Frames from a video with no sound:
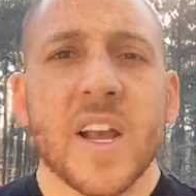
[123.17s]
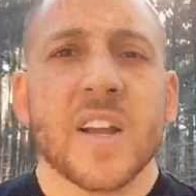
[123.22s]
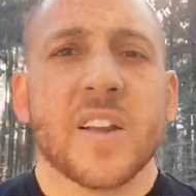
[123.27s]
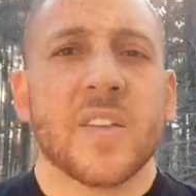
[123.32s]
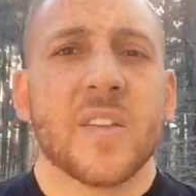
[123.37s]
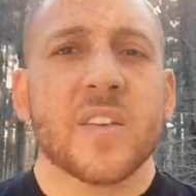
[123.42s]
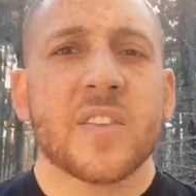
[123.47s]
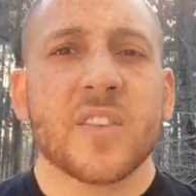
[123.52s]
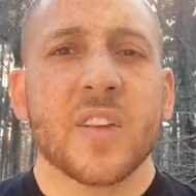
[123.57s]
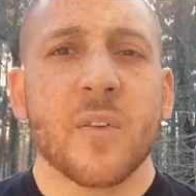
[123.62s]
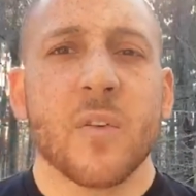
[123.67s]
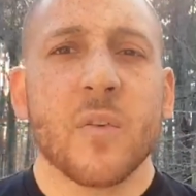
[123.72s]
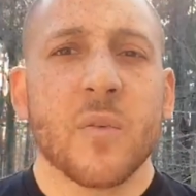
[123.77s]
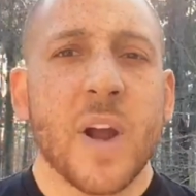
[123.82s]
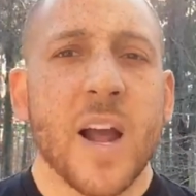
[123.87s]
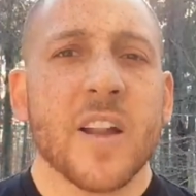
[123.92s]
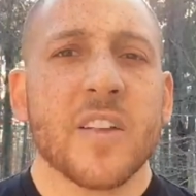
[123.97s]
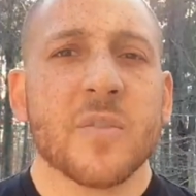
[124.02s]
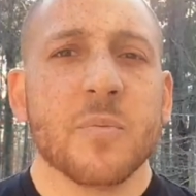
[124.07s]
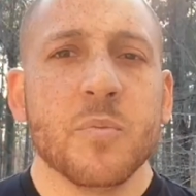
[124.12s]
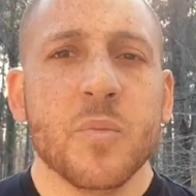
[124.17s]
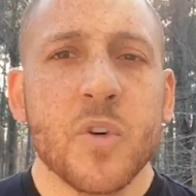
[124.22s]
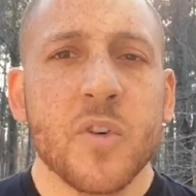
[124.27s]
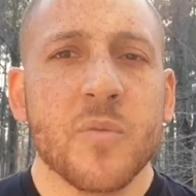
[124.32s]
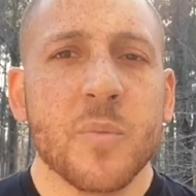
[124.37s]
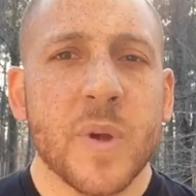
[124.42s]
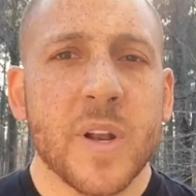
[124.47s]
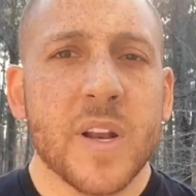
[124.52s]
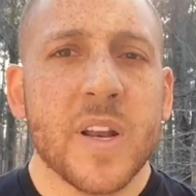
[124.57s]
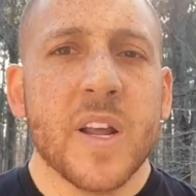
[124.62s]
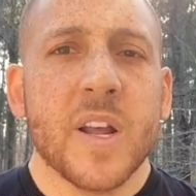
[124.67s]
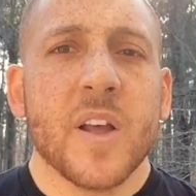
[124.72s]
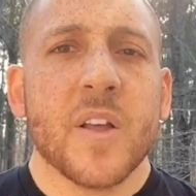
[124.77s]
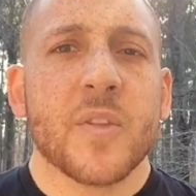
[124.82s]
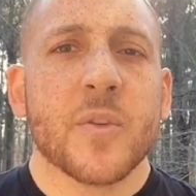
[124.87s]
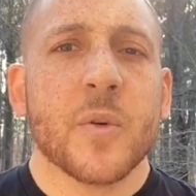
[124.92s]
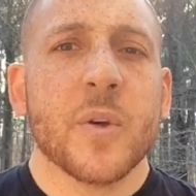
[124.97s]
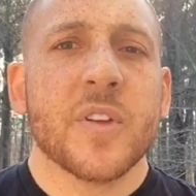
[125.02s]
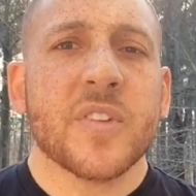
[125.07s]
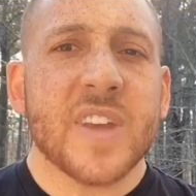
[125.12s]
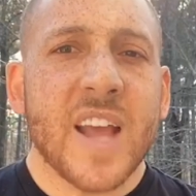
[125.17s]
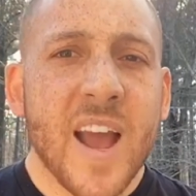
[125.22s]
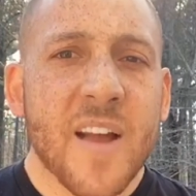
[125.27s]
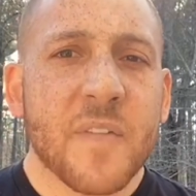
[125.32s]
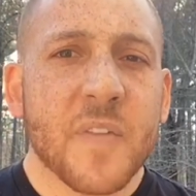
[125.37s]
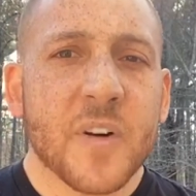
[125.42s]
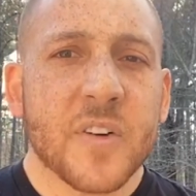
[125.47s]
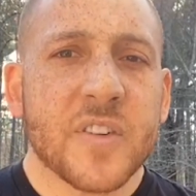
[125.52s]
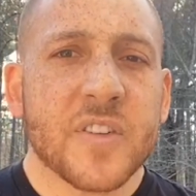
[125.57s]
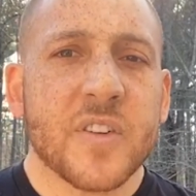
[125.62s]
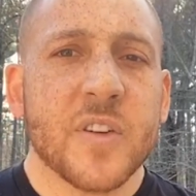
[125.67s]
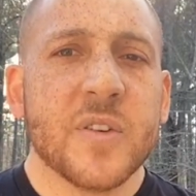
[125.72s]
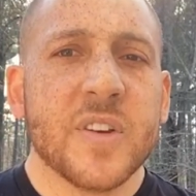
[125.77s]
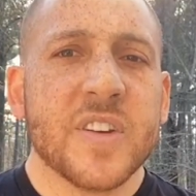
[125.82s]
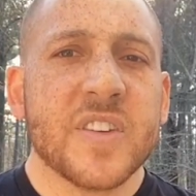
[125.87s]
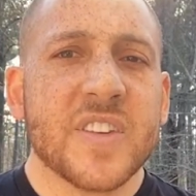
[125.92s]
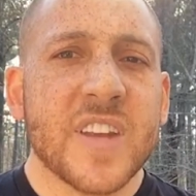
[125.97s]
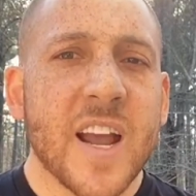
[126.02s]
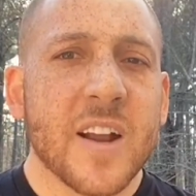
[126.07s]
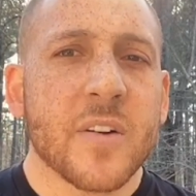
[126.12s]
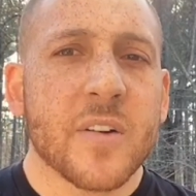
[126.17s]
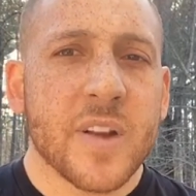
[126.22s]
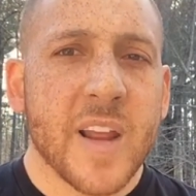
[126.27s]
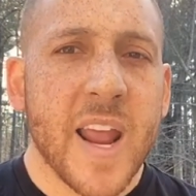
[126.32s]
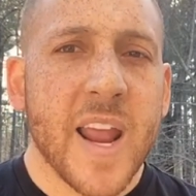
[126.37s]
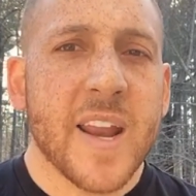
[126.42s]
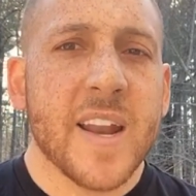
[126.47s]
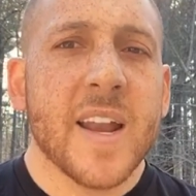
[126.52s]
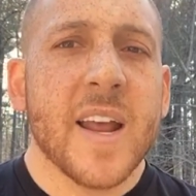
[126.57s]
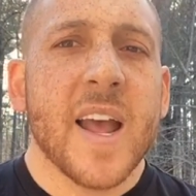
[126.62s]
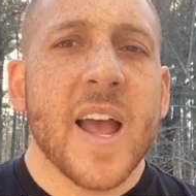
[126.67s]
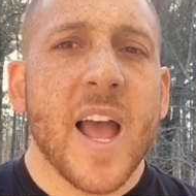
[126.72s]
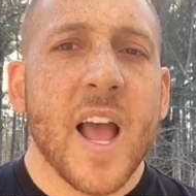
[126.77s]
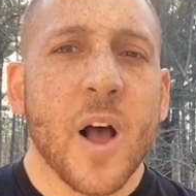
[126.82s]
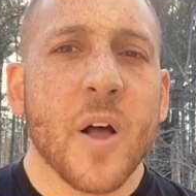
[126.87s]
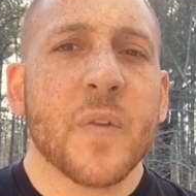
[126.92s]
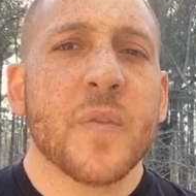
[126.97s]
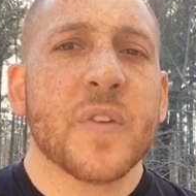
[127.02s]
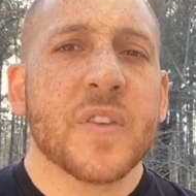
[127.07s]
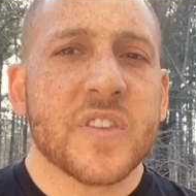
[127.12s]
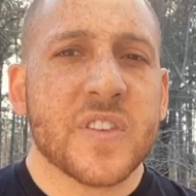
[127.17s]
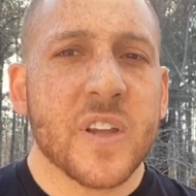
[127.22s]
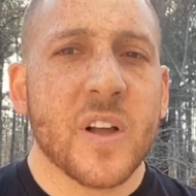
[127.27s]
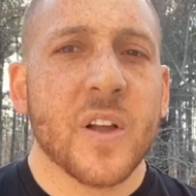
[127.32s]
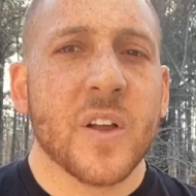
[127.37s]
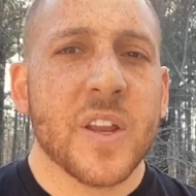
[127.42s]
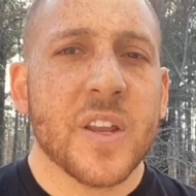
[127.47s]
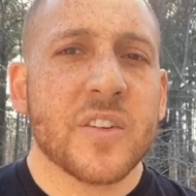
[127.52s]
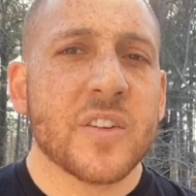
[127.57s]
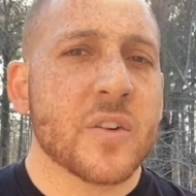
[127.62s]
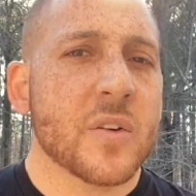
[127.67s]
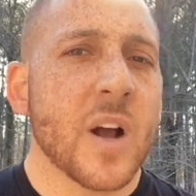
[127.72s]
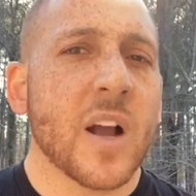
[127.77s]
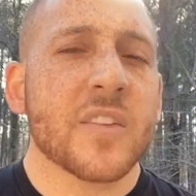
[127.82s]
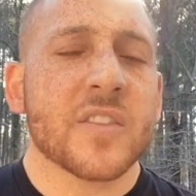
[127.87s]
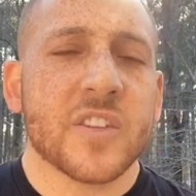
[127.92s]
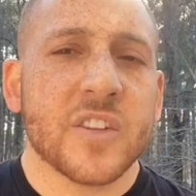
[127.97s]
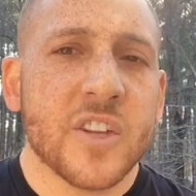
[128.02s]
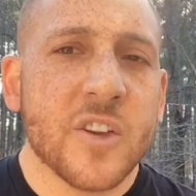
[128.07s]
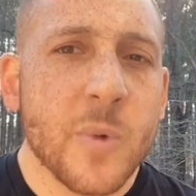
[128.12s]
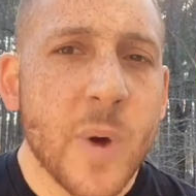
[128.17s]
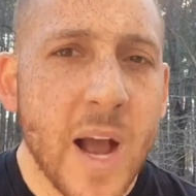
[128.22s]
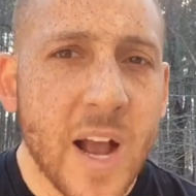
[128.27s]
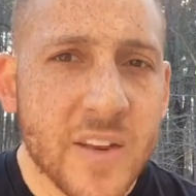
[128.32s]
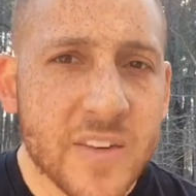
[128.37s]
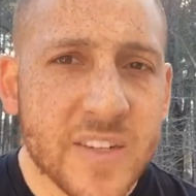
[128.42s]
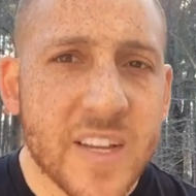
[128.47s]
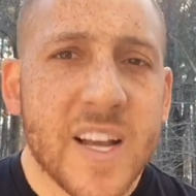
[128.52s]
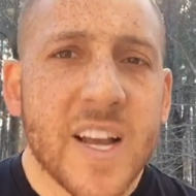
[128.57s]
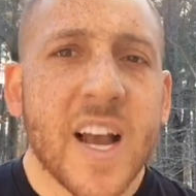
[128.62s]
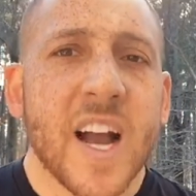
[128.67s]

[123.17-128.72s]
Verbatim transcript: to the civil rights movement through his efforts to desegregate health facilities across the U.S.